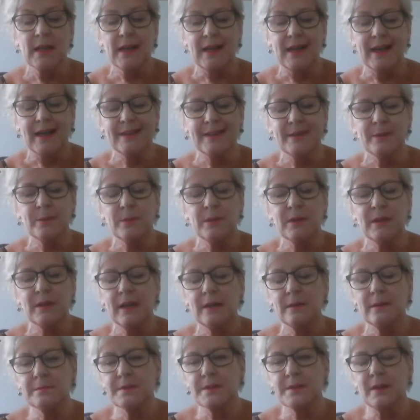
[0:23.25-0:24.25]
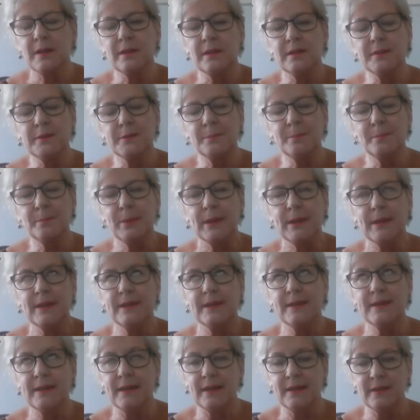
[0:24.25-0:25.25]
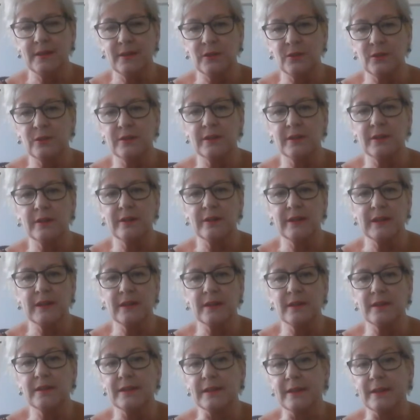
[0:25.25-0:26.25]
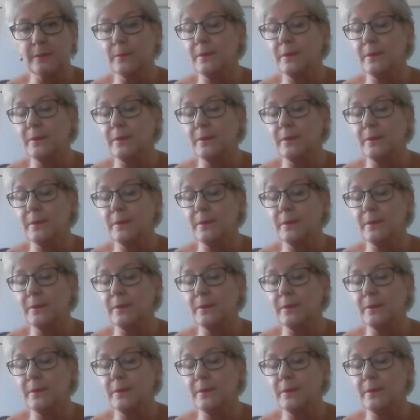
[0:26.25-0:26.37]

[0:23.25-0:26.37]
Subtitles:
and it will help to underpin any ongoing learning,